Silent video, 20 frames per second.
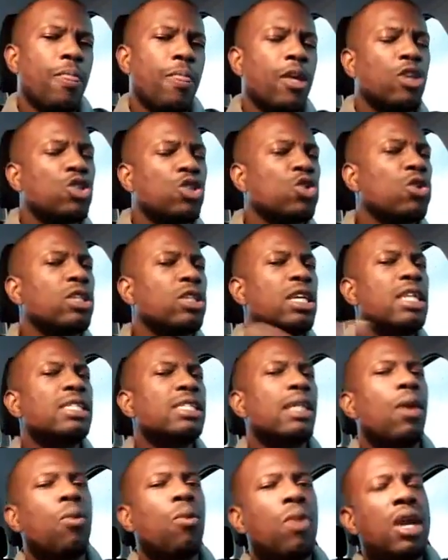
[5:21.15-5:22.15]
So these
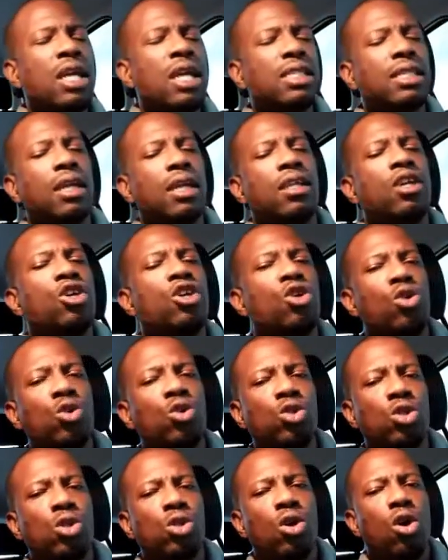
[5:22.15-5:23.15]
are ways that they
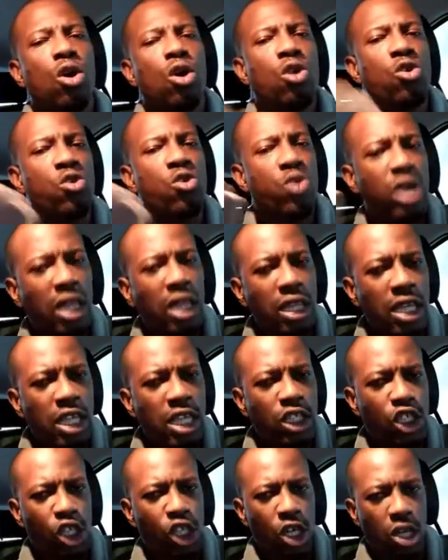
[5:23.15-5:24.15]
use
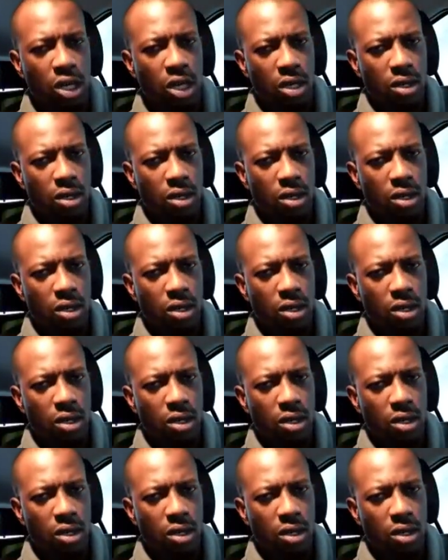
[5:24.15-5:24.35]
religion